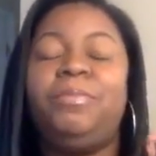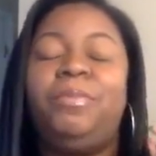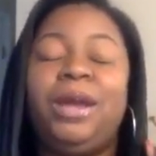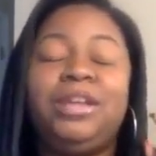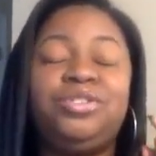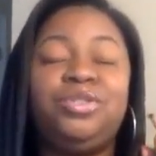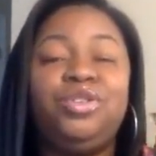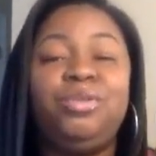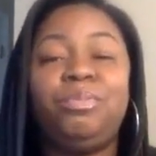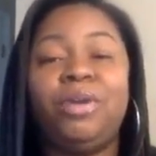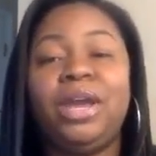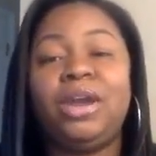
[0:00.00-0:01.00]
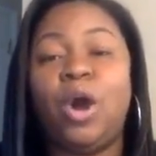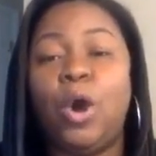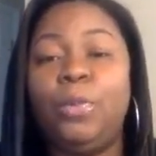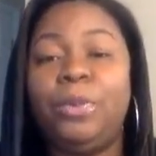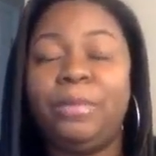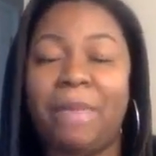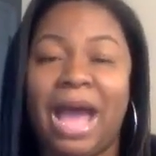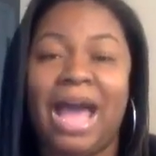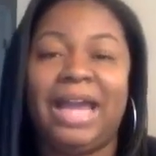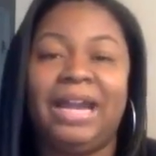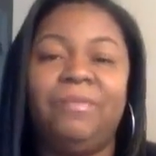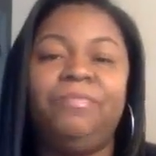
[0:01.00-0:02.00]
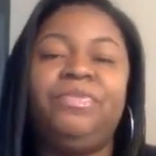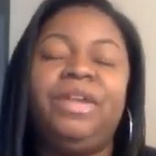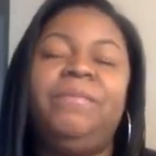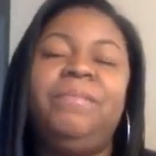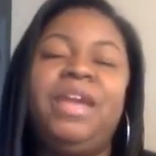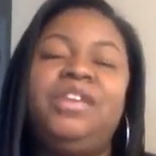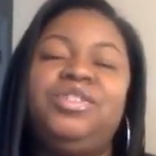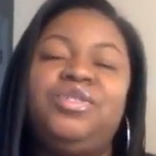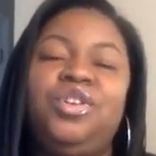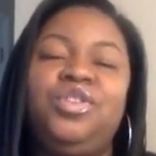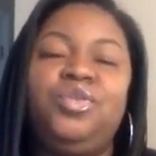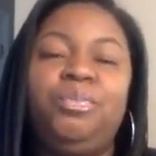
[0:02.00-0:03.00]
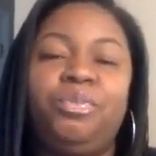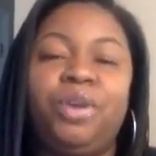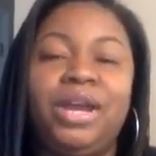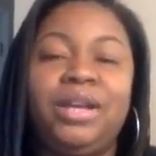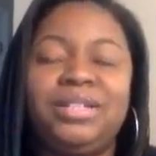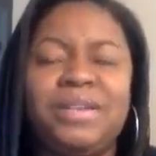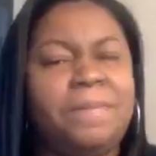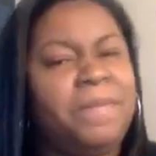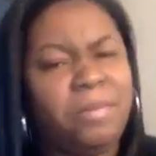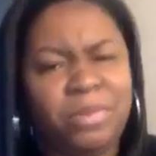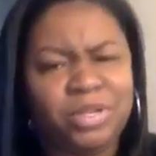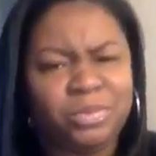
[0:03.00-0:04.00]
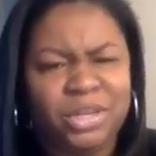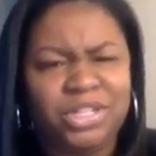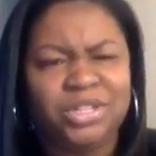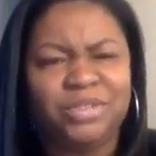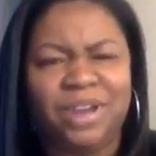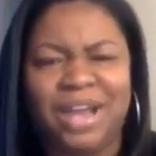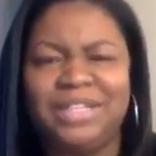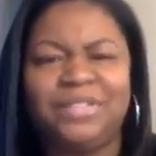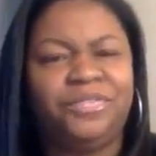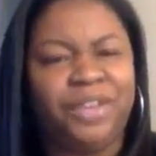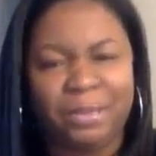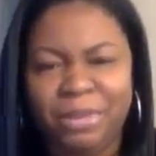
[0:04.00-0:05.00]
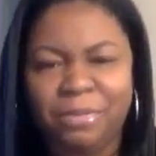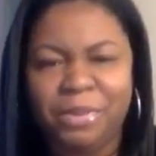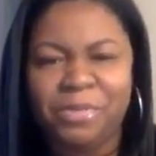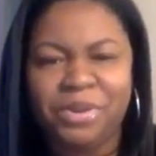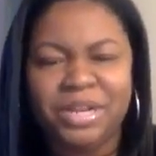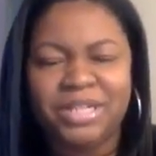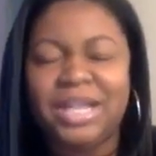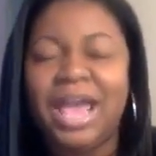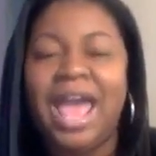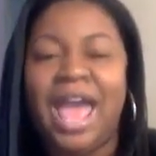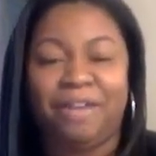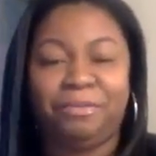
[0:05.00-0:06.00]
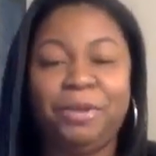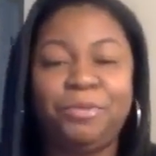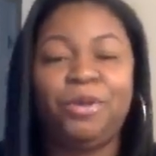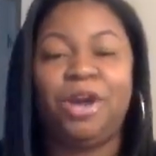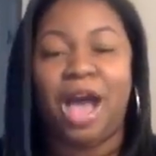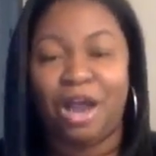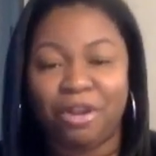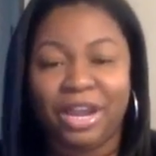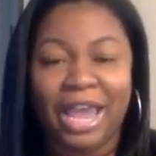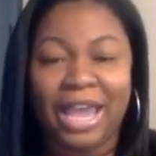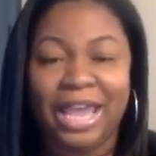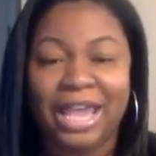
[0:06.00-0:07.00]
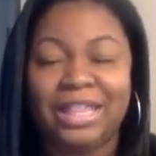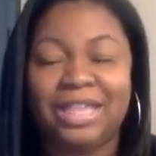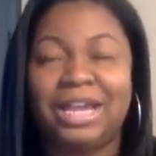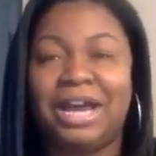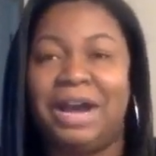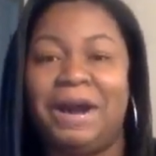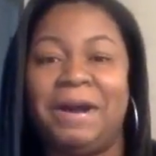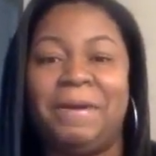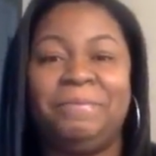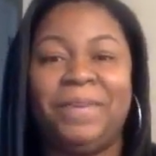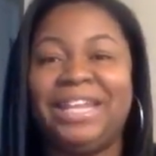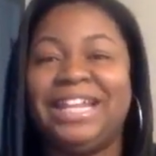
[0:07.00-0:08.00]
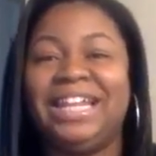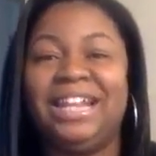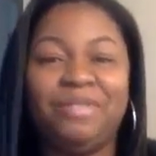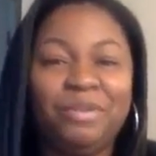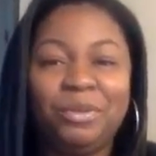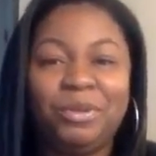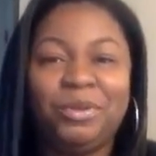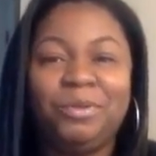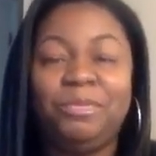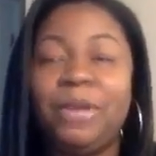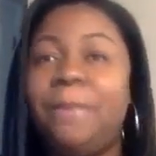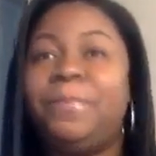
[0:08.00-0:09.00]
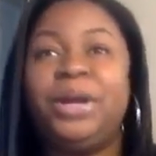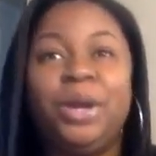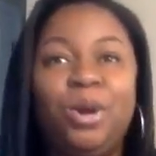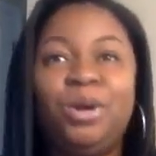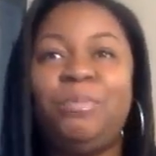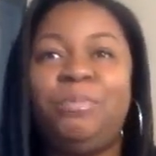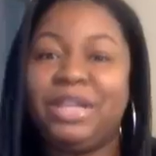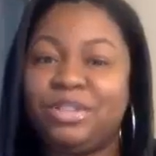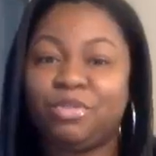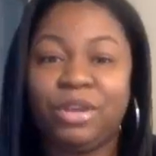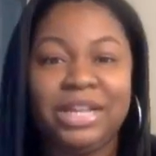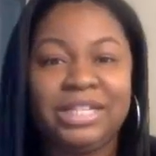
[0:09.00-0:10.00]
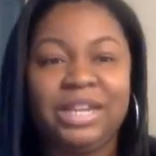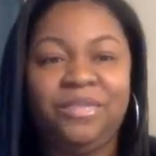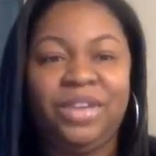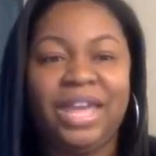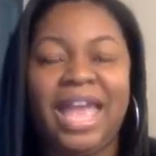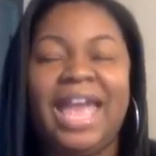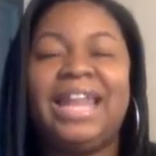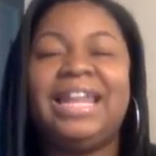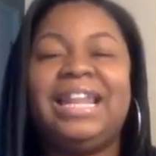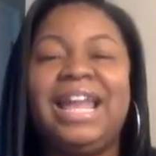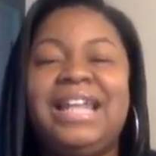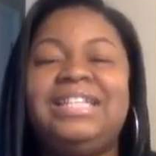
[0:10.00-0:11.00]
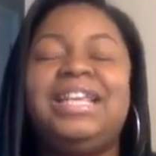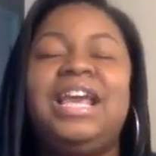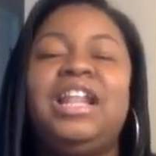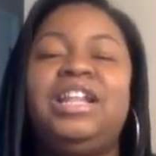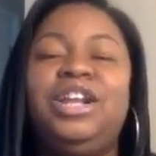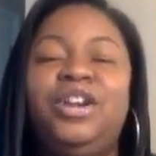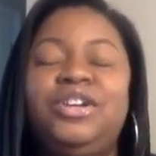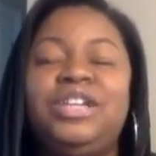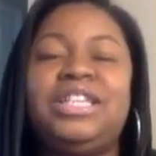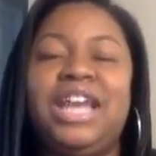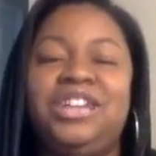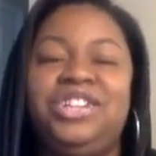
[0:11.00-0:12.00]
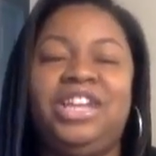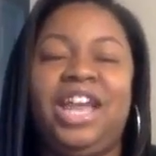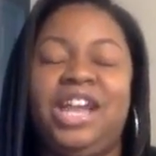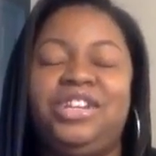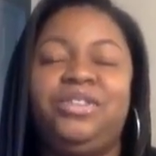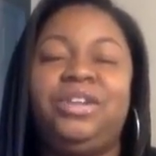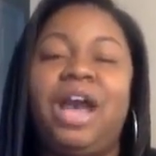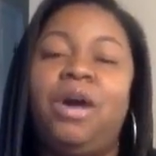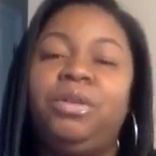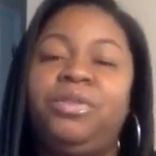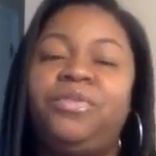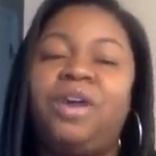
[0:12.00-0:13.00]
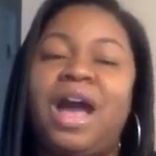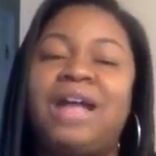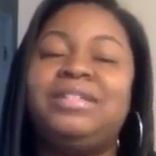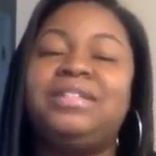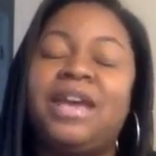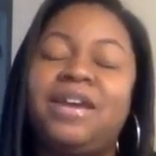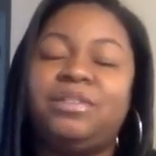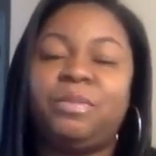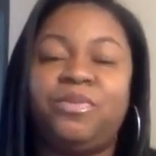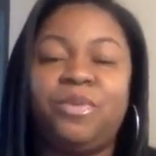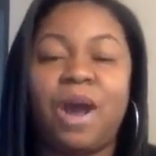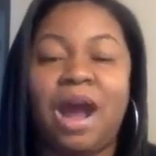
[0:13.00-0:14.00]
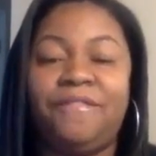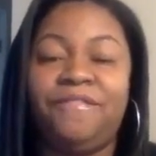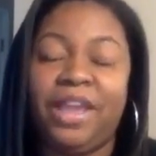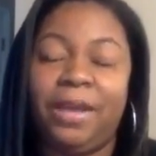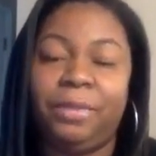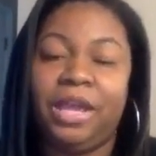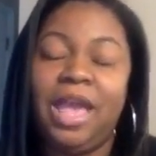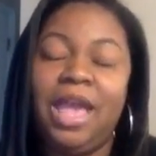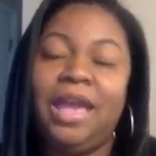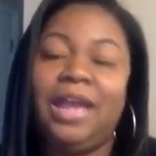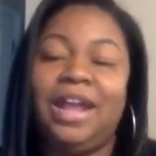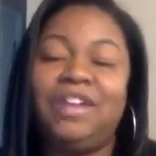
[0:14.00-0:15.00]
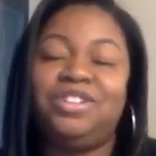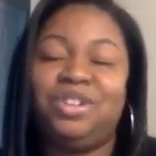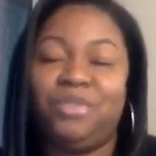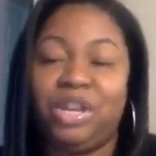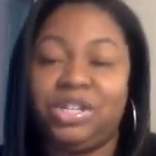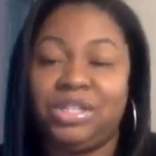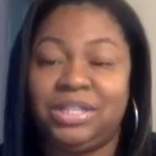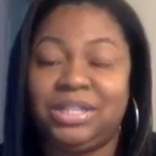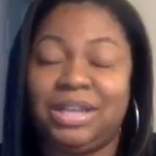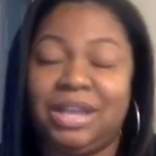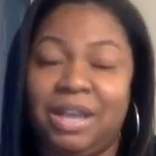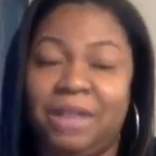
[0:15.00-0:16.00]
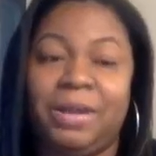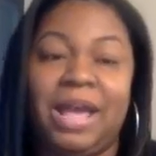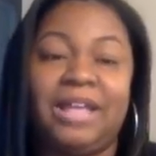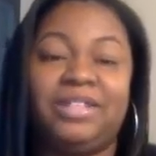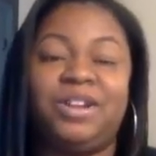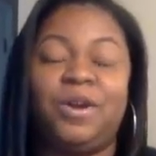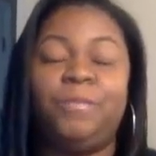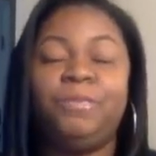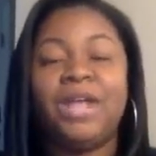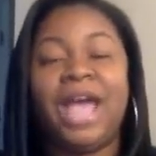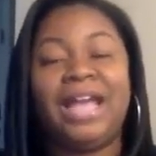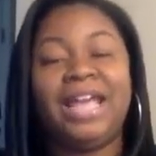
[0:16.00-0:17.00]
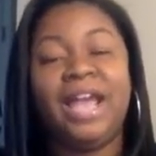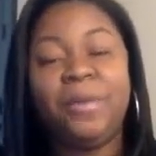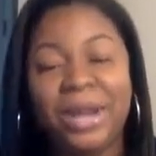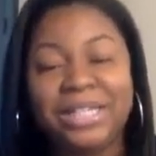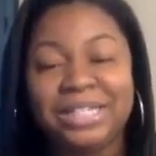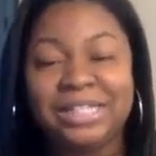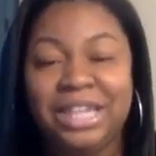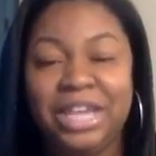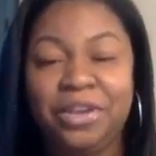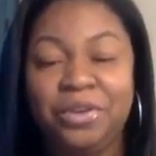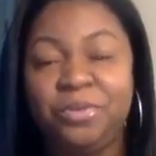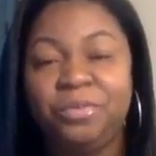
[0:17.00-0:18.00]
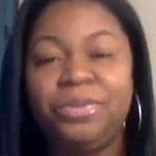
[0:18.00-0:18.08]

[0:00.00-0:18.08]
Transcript: Make sure you bring an open mind. And make sure you bring some members with you, right? Some family members. Have people congregate in the living room. Put it on the screen TV, and let's learn this education, not only for ourselves, but for our family and our generations to come, guys. So I can't wait to see you